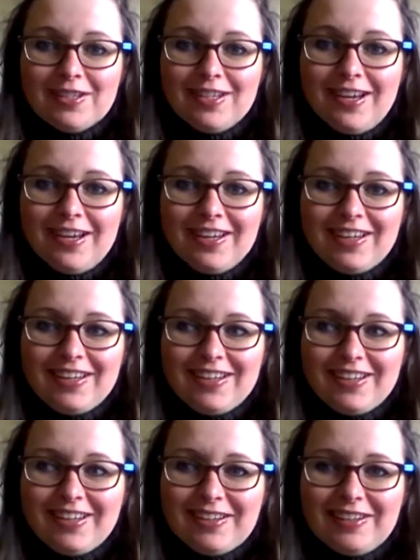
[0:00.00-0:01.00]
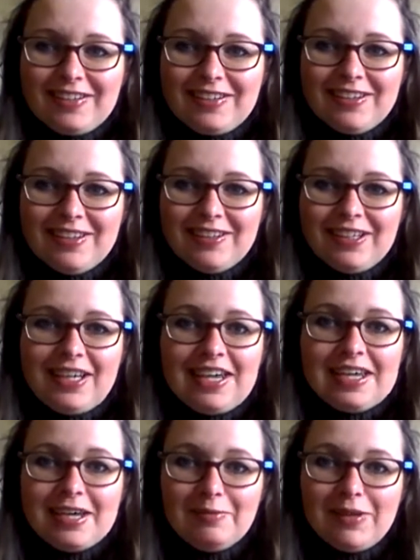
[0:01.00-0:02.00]
the
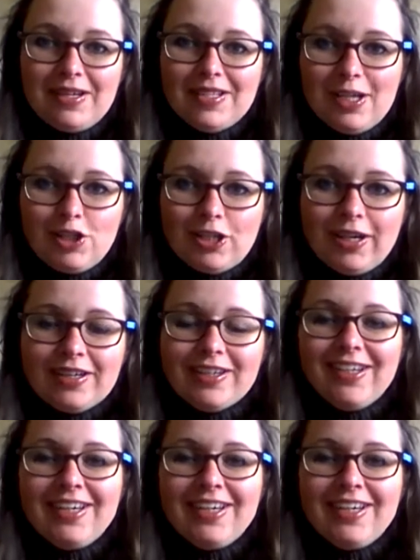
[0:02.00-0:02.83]
geek in me is itching